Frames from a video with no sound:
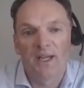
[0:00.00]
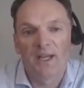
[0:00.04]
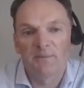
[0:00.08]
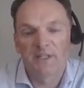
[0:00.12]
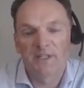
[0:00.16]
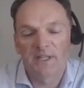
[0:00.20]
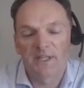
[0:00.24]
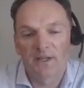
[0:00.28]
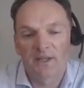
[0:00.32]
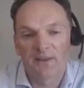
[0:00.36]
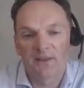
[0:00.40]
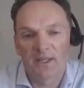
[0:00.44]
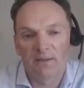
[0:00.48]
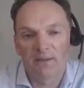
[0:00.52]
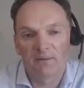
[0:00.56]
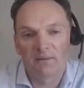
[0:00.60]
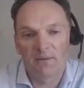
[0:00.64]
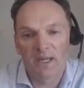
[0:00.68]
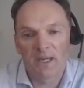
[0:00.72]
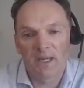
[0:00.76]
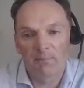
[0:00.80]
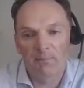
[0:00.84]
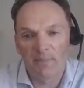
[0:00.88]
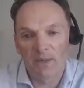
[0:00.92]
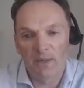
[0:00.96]
So I think
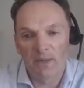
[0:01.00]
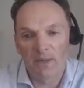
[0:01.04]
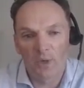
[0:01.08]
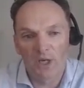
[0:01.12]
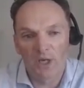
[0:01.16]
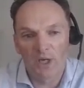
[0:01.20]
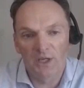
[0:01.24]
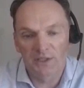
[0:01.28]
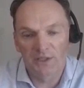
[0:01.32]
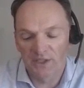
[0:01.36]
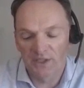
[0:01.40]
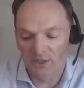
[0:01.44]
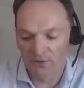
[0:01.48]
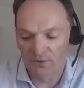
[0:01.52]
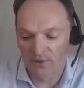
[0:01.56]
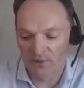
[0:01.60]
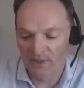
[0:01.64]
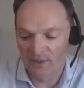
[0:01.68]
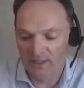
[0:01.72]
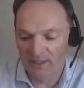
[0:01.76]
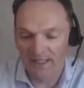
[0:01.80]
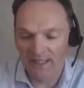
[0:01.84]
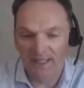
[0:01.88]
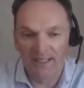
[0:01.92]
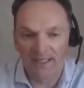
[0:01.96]
a bit of work to do on
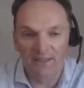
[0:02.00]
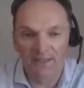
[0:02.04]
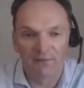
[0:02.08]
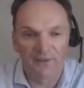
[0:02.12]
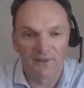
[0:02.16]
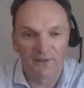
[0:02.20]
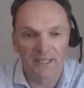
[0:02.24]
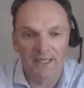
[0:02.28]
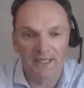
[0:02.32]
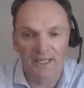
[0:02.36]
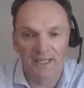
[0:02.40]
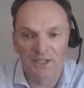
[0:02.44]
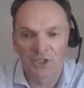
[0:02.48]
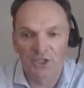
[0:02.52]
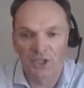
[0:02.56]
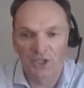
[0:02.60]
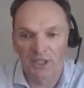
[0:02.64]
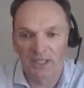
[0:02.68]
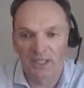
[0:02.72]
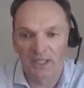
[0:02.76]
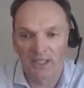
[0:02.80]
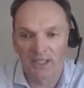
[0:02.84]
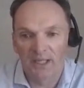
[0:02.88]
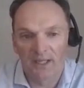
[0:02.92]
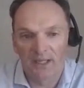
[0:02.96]
the E of the
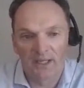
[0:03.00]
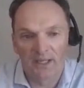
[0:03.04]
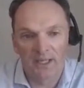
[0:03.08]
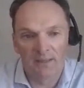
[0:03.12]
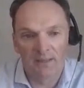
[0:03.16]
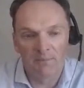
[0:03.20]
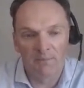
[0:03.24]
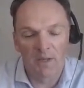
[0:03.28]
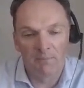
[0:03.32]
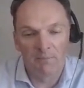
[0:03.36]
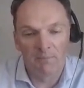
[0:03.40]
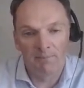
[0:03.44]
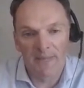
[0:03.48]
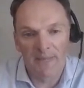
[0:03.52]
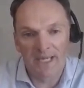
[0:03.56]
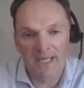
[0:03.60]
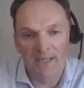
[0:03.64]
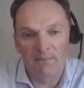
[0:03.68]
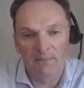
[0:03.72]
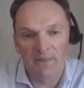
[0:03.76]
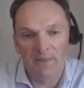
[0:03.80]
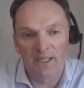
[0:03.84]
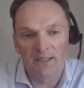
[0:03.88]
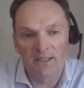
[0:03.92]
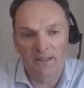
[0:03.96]
ESG, and
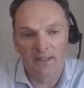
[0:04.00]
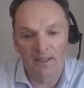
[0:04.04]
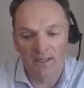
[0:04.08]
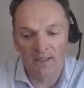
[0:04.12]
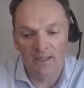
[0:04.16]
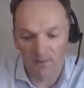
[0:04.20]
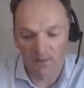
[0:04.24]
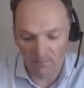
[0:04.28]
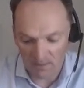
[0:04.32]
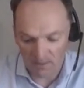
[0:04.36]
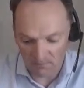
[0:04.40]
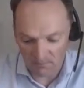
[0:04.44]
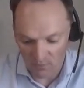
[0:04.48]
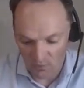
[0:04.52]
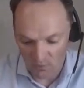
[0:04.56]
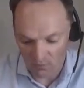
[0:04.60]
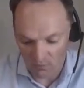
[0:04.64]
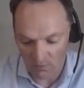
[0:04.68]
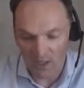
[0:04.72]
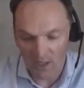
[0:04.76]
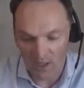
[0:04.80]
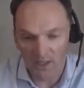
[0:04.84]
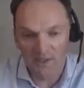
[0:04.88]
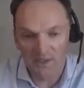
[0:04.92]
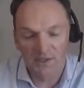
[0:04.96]
maybe a little bit more
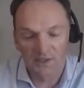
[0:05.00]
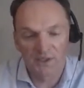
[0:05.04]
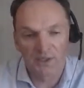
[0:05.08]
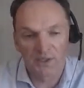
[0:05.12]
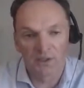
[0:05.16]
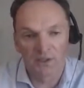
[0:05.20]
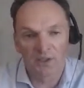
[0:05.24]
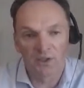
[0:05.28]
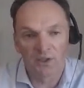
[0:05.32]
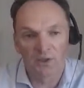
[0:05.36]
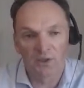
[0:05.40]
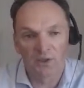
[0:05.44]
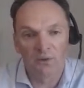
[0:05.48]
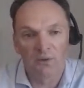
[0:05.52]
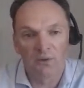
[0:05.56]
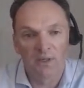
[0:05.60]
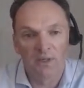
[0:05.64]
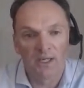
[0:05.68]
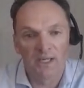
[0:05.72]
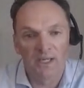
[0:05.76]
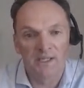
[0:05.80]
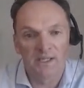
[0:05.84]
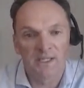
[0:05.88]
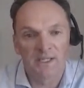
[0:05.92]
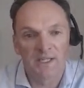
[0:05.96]
work to do
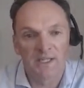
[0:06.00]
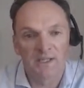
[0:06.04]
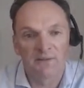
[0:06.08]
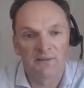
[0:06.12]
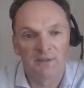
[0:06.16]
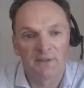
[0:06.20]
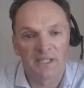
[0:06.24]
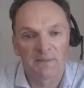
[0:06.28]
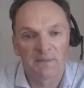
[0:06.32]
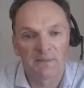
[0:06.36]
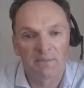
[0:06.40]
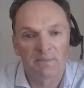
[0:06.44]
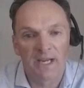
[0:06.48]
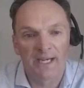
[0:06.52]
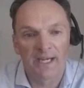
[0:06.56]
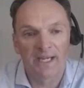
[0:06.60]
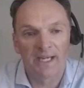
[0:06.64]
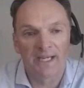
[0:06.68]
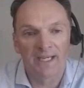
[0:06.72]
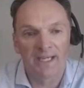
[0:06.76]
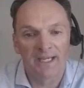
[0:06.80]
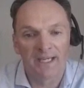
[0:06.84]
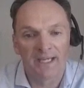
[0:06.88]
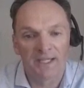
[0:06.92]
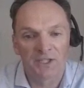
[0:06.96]
in terms of
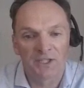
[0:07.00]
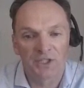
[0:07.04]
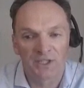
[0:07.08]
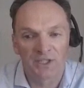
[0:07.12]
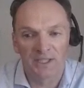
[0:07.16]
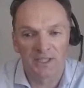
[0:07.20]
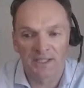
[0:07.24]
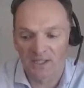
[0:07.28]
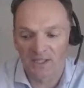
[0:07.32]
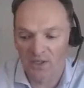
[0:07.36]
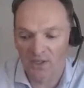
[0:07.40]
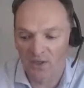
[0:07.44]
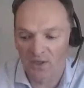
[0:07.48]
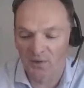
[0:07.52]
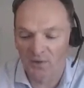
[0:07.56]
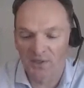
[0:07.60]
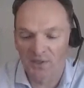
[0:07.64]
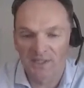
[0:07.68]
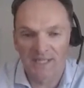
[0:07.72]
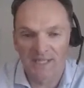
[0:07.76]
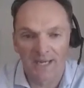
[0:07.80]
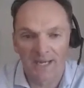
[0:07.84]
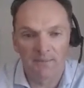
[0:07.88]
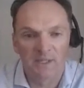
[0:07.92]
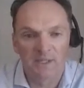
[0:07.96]
explaining ESG as a
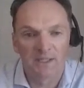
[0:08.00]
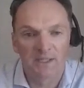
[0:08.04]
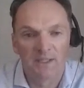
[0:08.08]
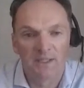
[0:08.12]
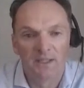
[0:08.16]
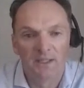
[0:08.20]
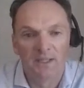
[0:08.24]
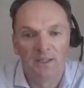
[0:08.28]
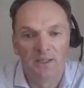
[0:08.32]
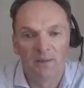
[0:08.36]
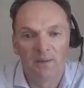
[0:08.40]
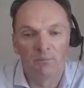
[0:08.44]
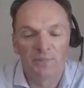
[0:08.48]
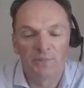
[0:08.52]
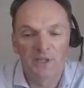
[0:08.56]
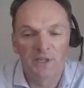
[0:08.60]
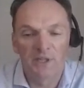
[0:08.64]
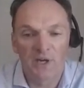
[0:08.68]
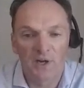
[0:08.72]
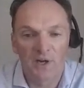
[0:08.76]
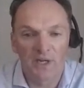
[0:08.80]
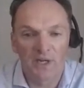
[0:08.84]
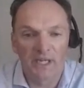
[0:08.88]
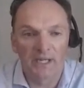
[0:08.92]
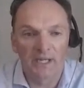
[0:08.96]
concept and
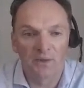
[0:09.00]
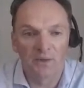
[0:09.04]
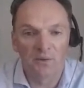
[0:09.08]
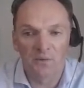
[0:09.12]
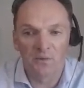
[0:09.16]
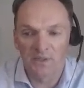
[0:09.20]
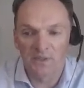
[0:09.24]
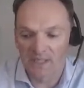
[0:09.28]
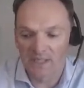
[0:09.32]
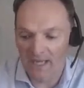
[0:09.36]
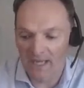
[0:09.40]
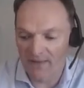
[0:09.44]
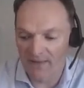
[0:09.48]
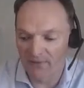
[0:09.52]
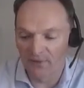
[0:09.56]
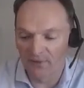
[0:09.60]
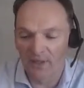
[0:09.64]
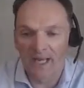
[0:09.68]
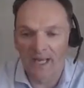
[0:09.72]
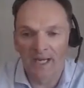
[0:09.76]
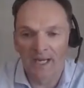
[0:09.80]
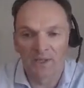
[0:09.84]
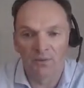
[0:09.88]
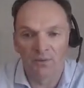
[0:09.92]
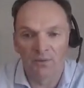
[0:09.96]
tying it all together in
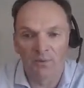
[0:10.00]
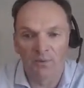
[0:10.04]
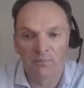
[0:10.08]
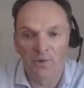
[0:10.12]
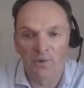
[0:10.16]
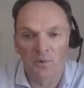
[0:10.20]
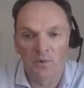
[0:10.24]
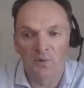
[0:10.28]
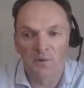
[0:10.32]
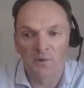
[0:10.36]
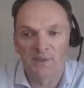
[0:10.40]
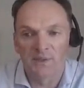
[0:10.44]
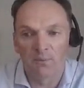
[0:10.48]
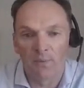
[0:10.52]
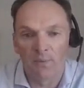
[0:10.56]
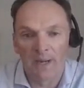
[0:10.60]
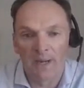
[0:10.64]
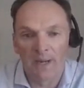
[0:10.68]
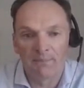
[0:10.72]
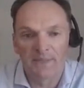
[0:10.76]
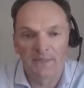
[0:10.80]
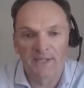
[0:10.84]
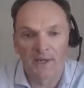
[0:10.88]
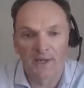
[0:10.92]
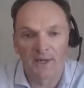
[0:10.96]
annual reports and
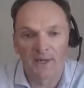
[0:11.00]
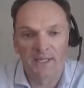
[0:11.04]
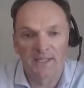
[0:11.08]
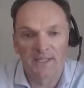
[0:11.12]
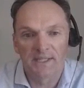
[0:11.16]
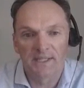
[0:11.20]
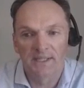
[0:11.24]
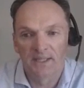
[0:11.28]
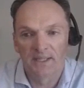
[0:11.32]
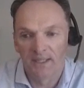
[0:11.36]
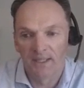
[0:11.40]
websites.